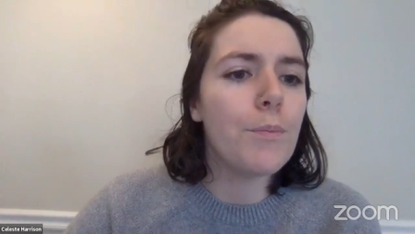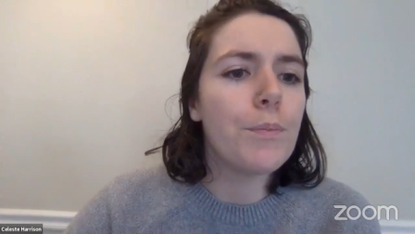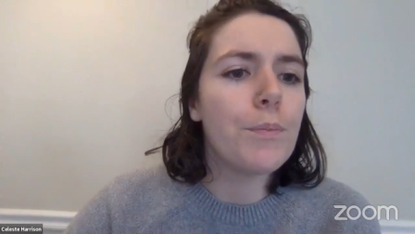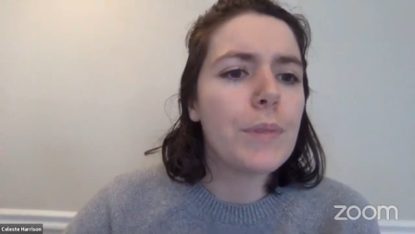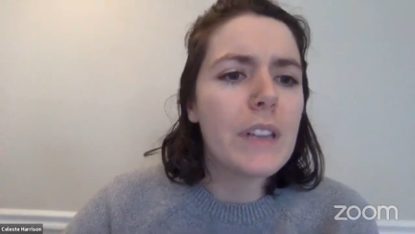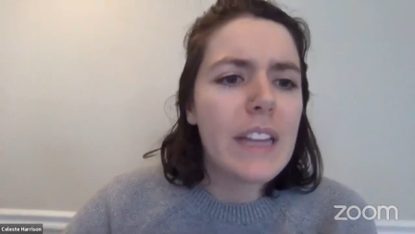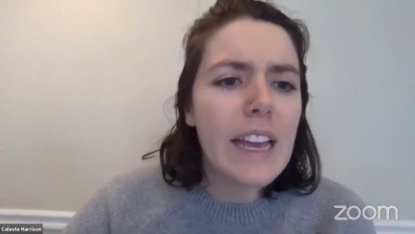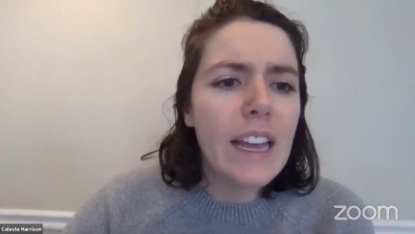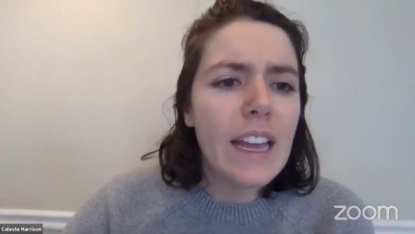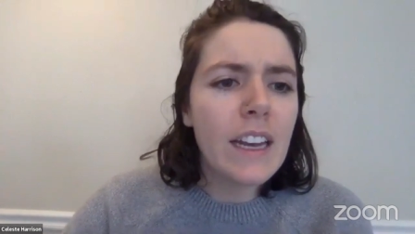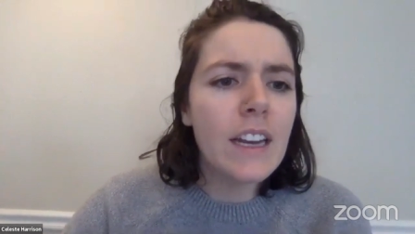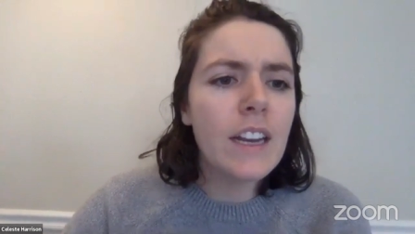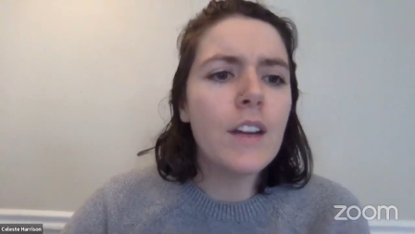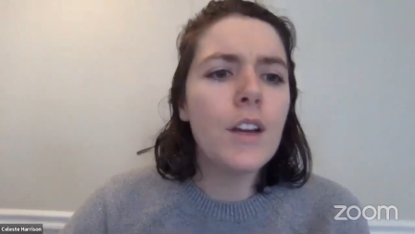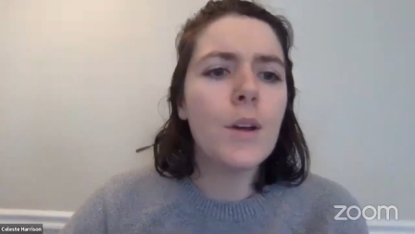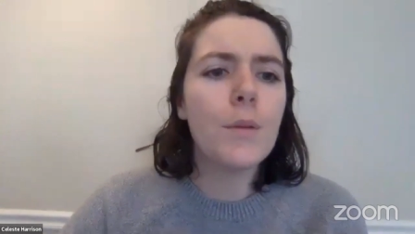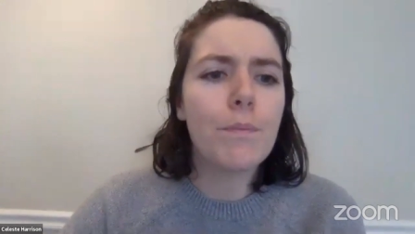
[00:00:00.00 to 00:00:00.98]
Blynn,
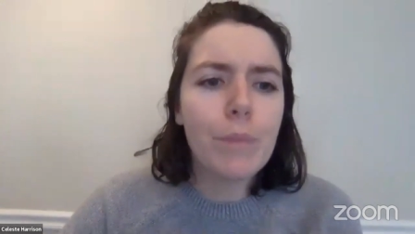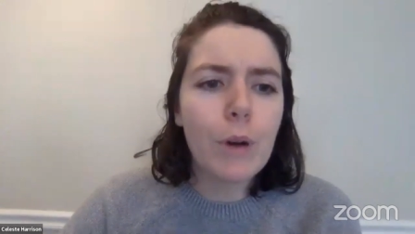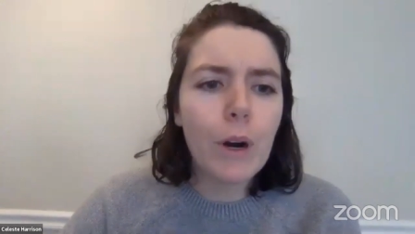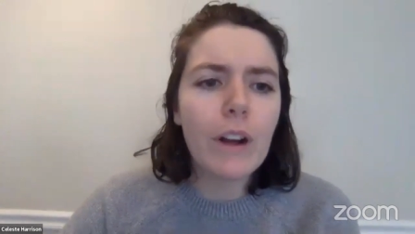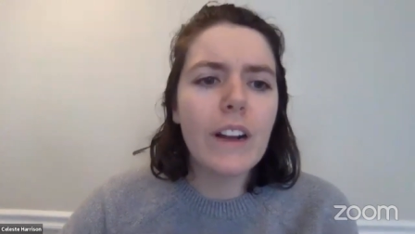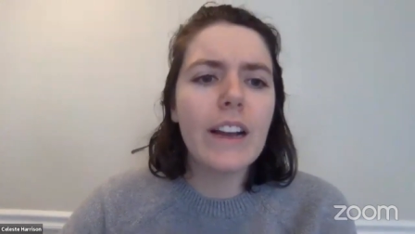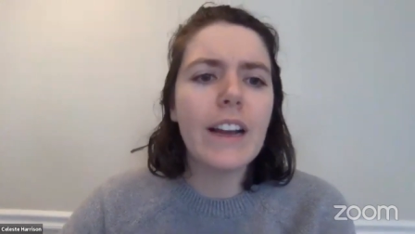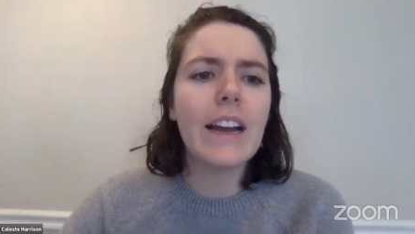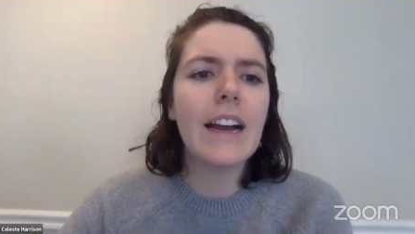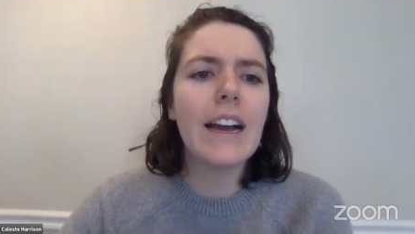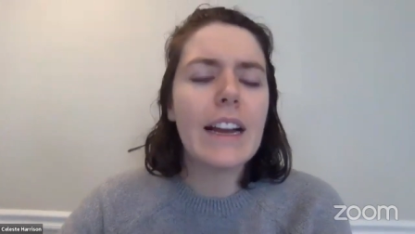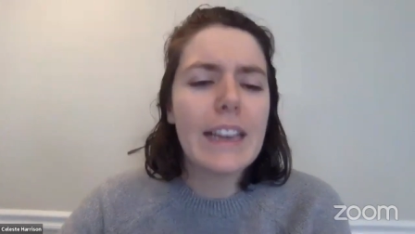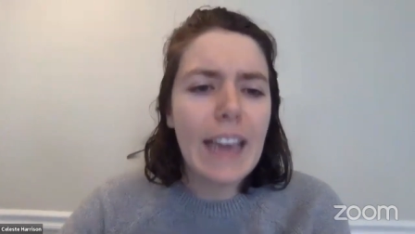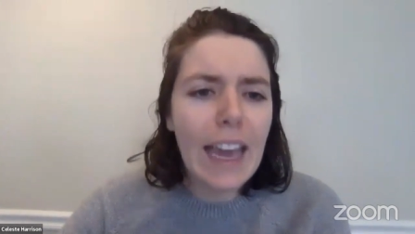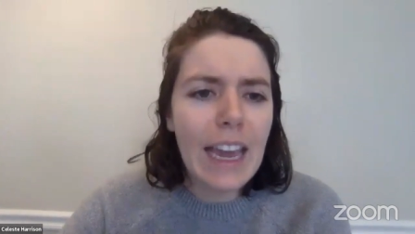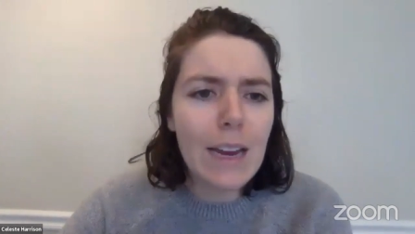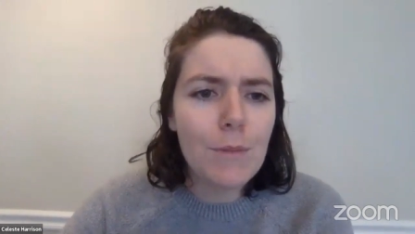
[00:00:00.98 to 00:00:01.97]
Brooke,
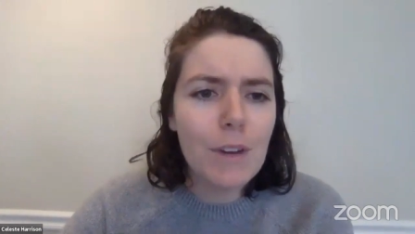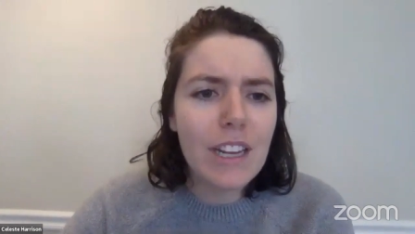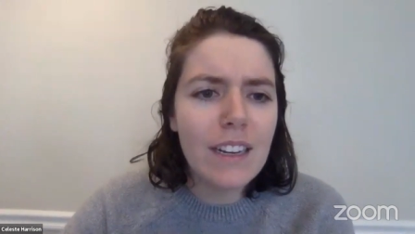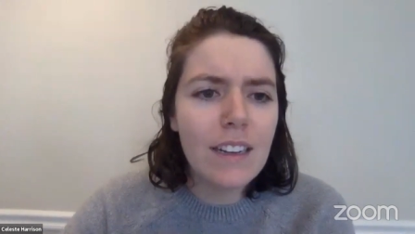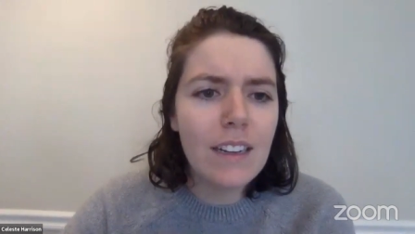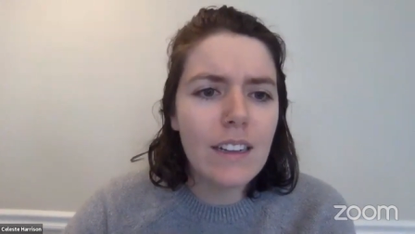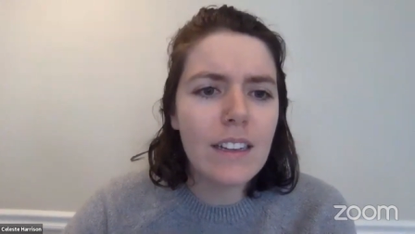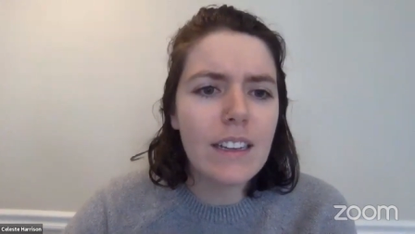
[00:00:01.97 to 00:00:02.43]
Cameron,